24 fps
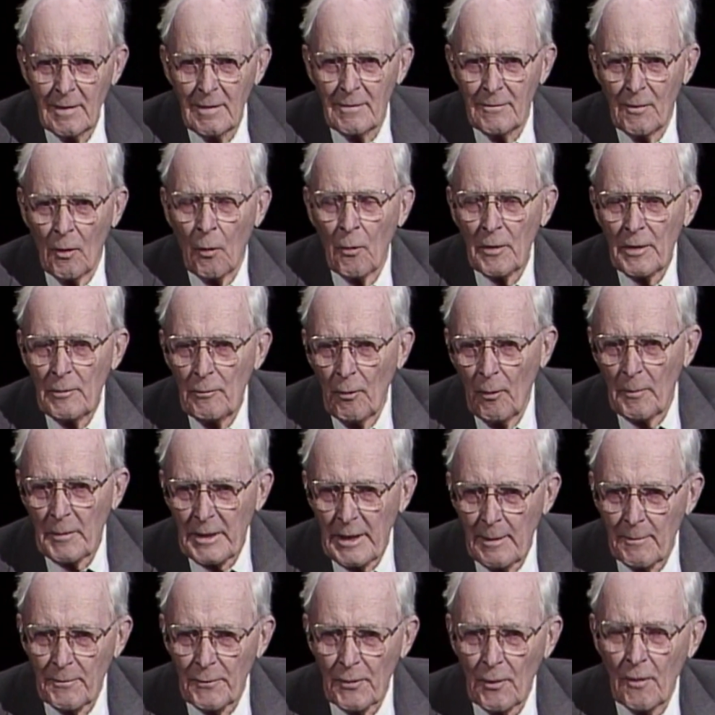the Holy Roman
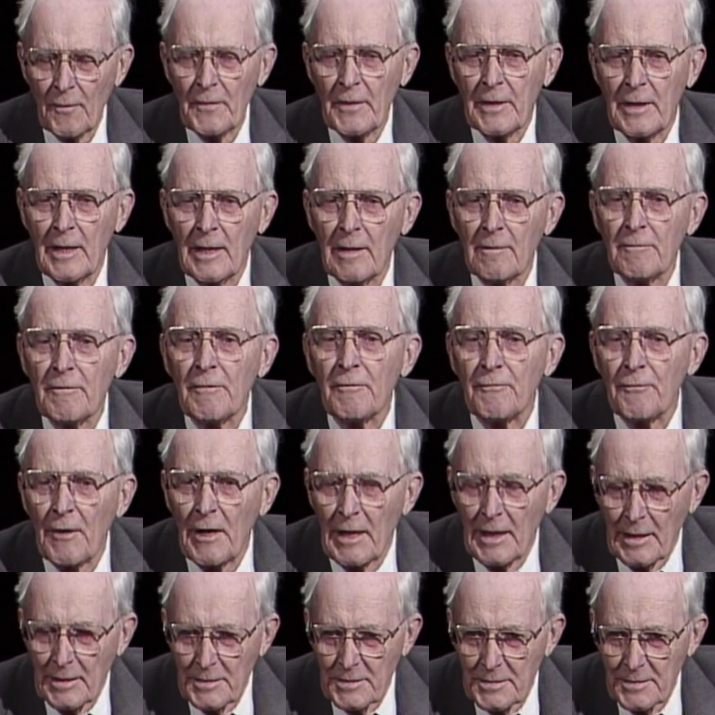Emperor, or the King of the
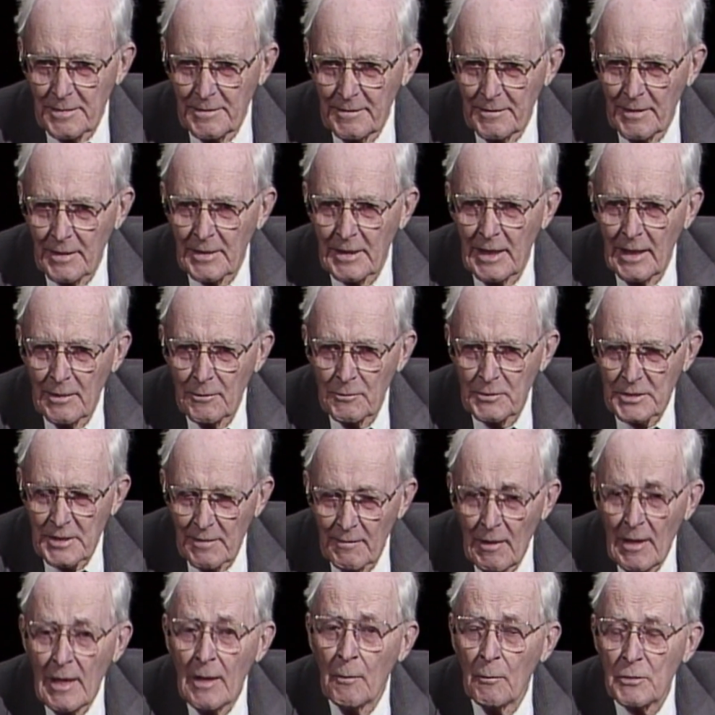Franks. The king
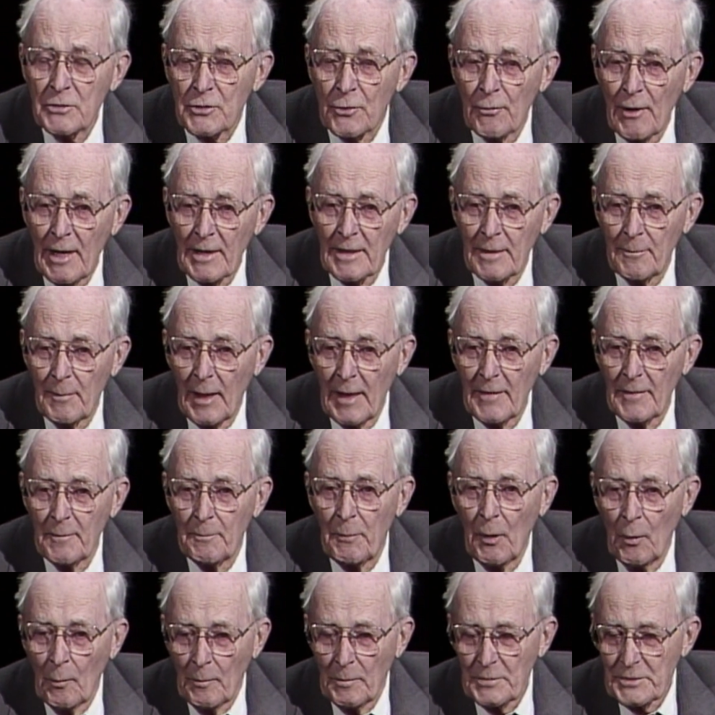was granted by the
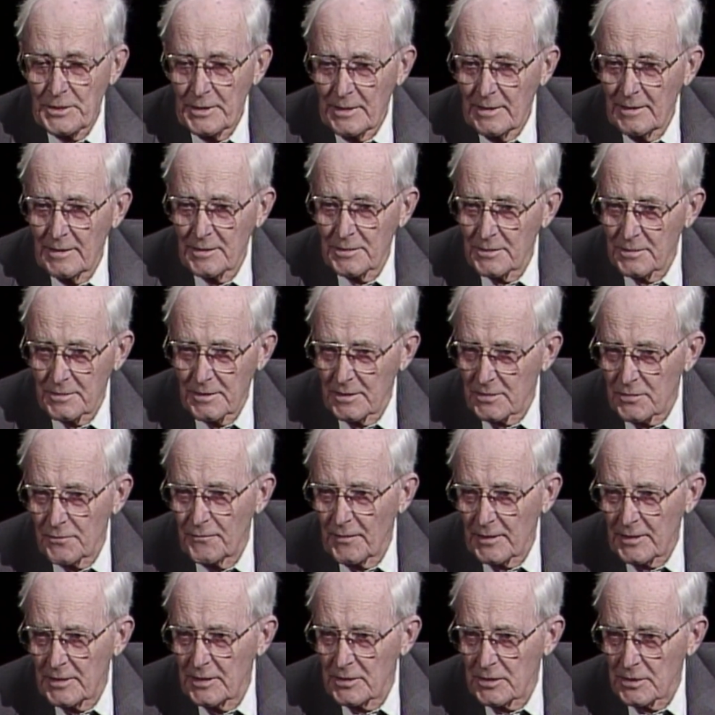Pope. See, this is a
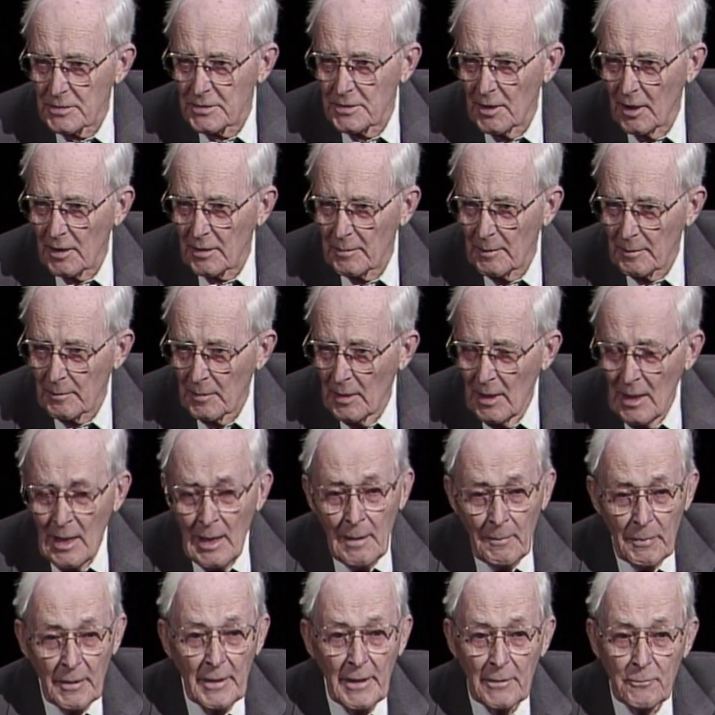fictitious document.
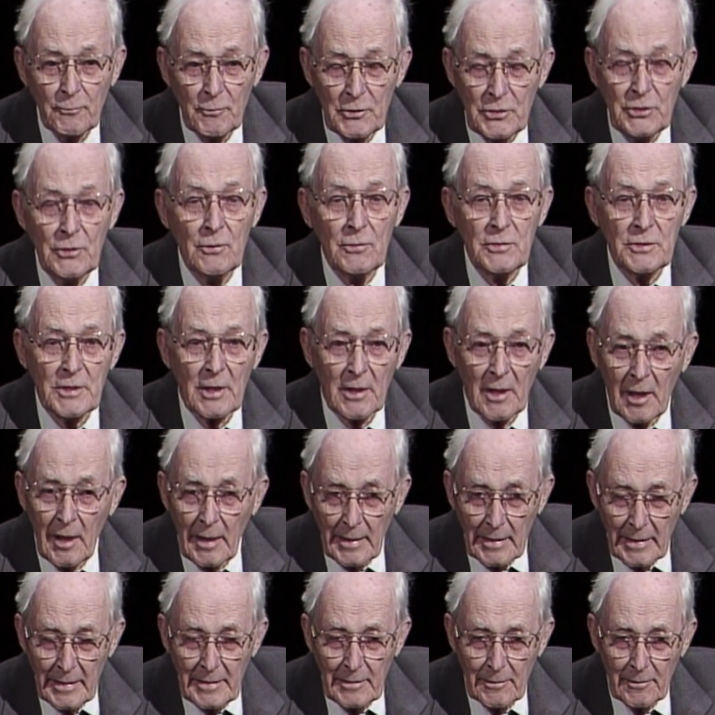But it was used a
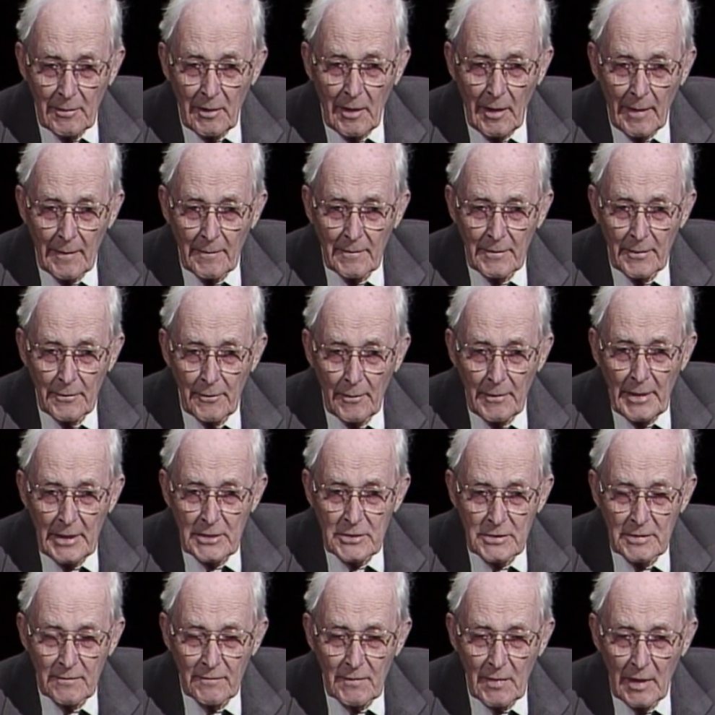lot later on, the
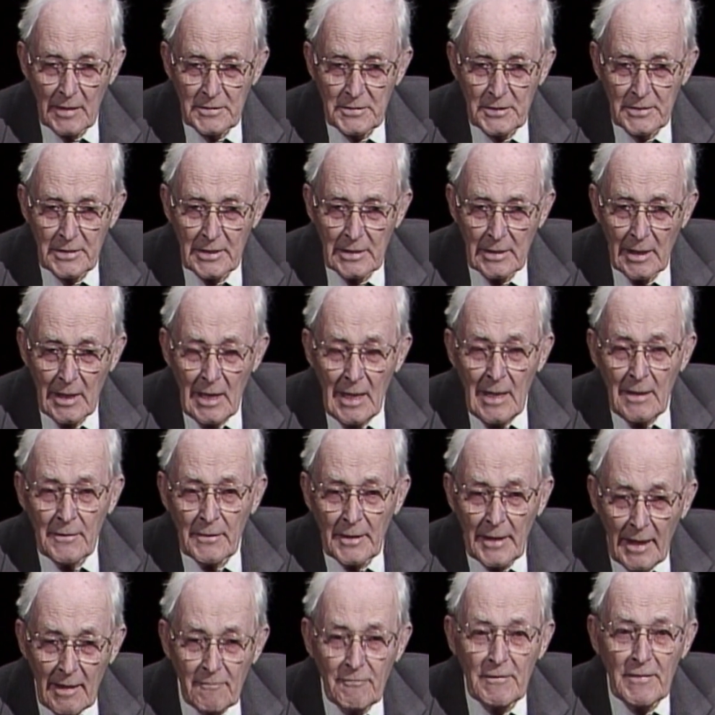donation of Constantine,
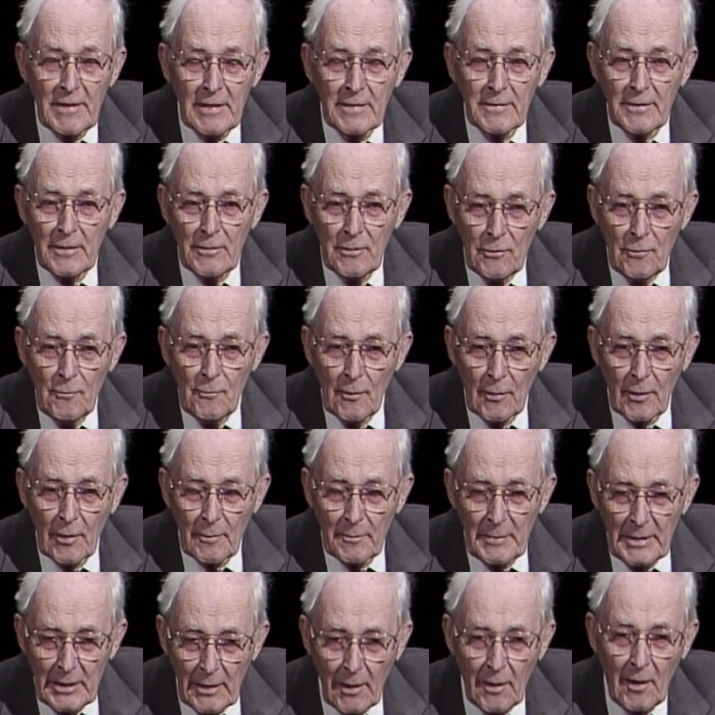that everything in the New World
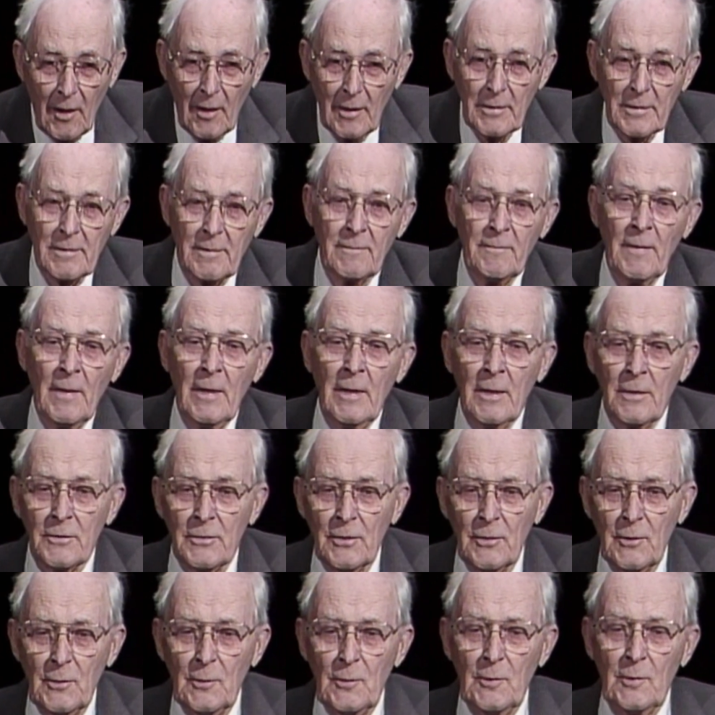belonged
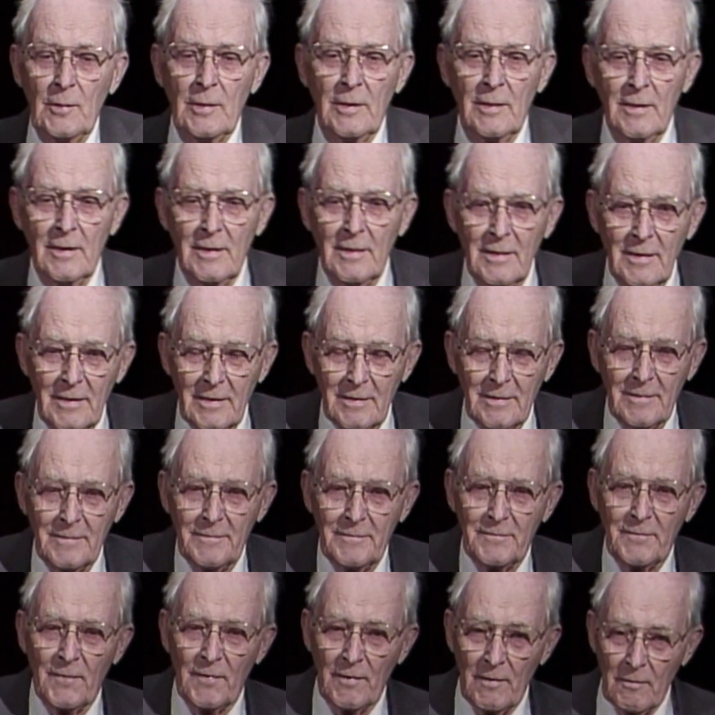to,
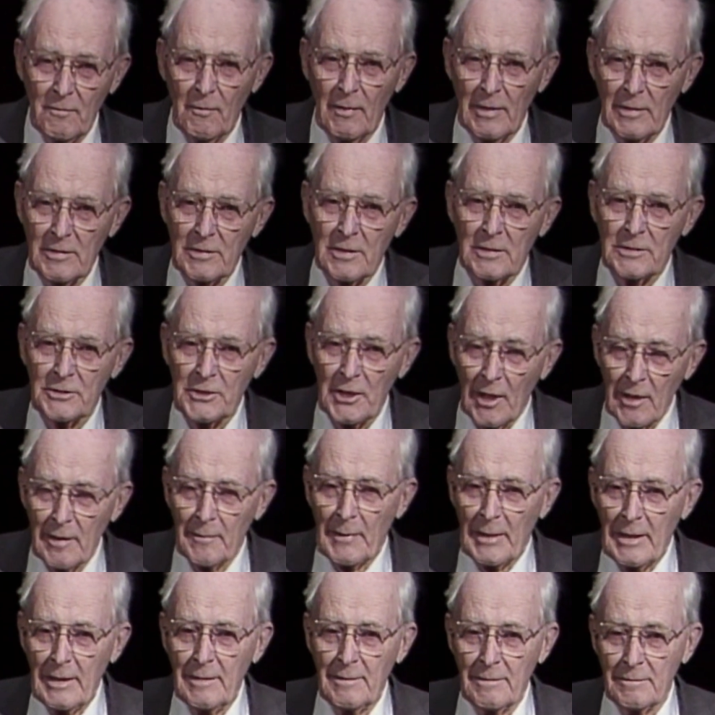well,
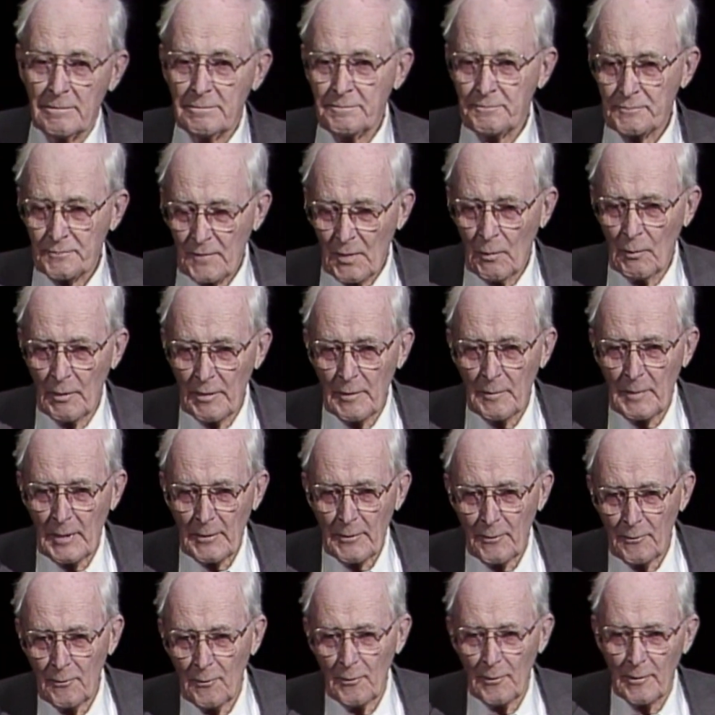Charlemagne would have been
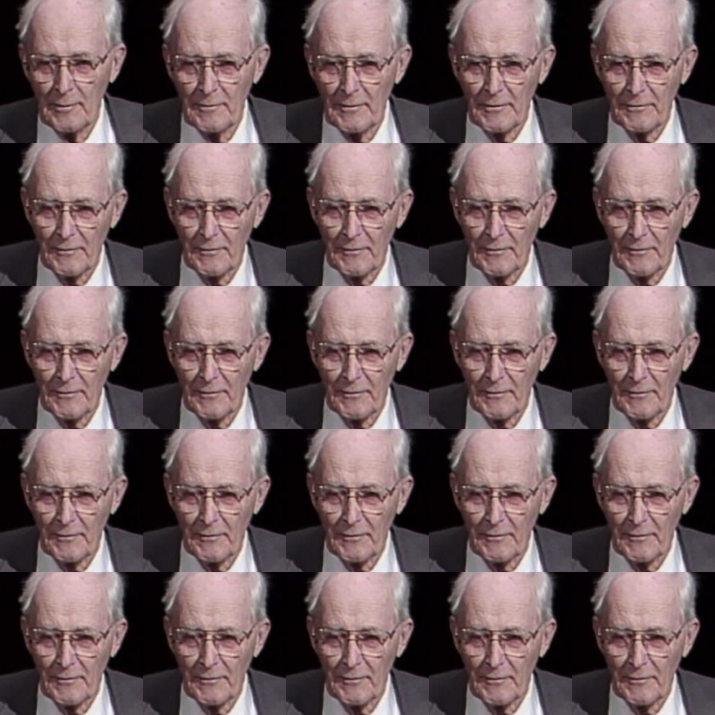the ruler of the